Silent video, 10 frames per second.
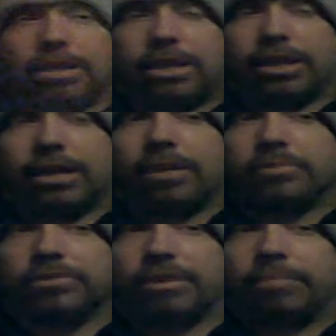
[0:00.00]
it
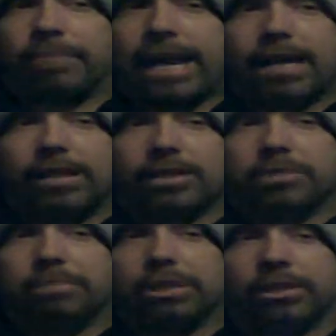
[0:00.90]
comes from Alex
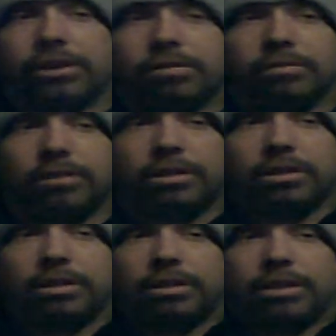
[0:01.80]
Miller,
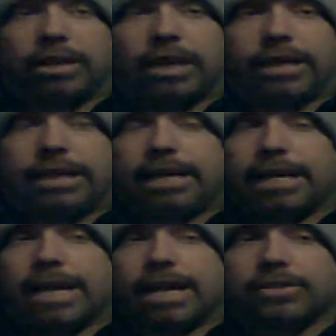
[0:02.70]
and he
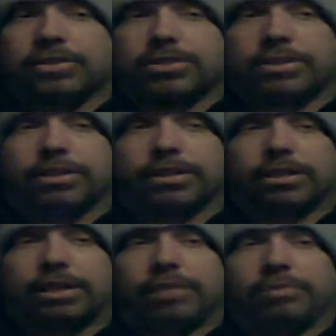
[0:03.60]
asks,
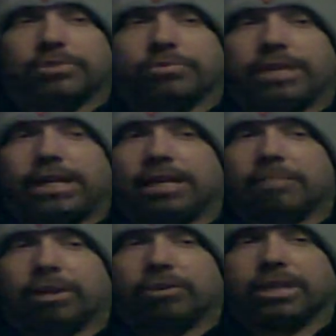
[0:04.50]
he was reading
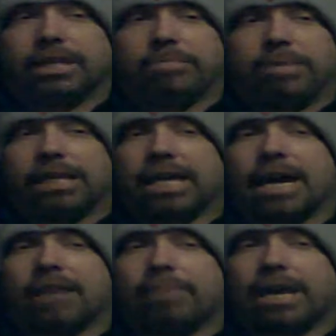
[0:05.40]
about keeping
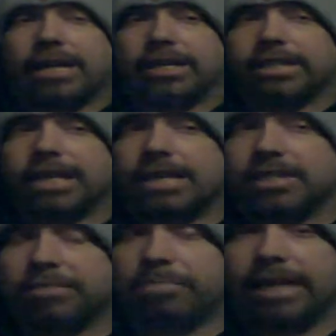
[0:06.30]
combat
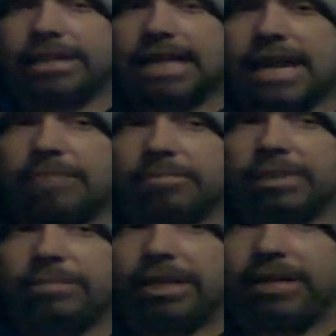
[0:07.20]
intense by time
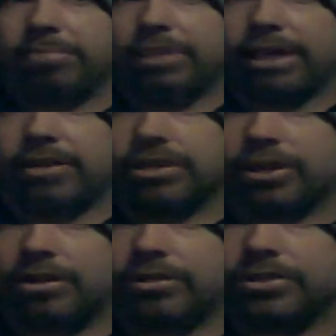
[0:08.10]
limiting player
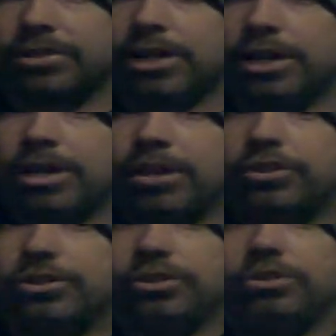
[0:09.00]
turns.
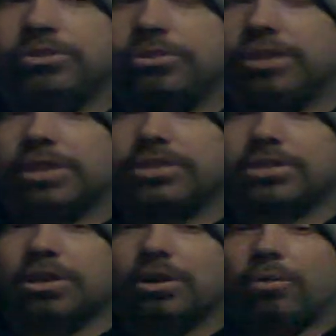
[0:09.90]
Do you do this?
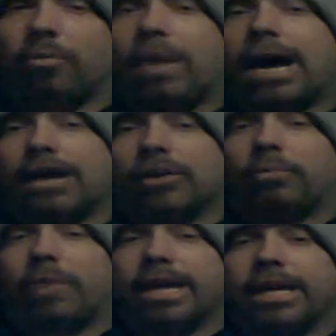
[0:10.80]
Why or
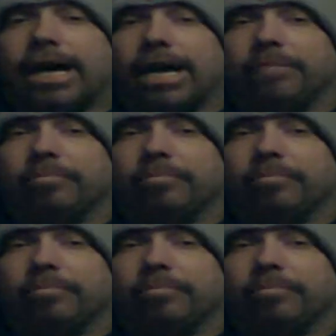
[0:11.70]
why not?